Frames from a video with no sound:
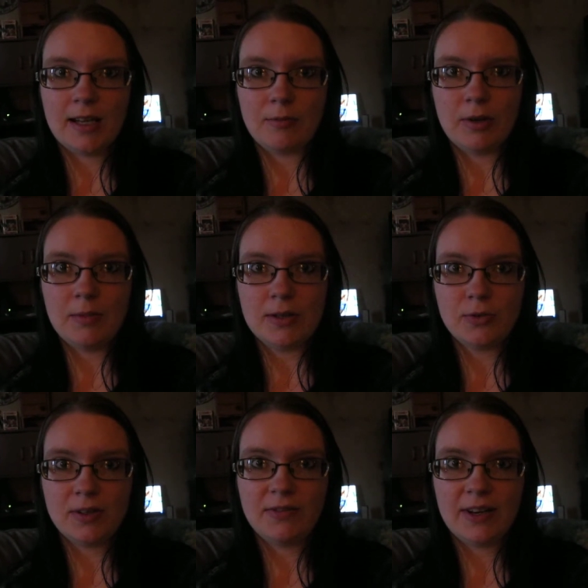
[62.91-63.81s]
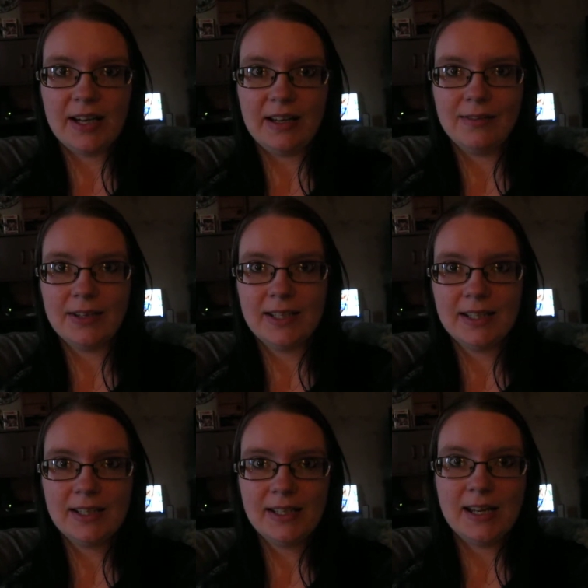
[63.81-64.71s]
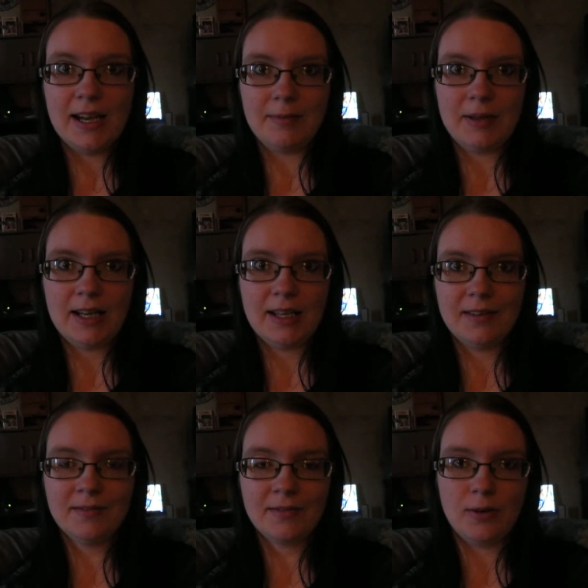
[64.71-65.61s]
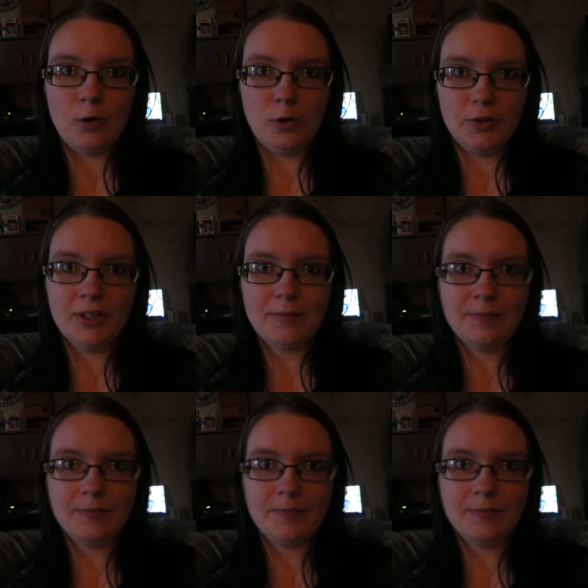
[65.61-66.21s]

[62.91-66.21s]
I'm gonna be twenty-five. I'm getting old.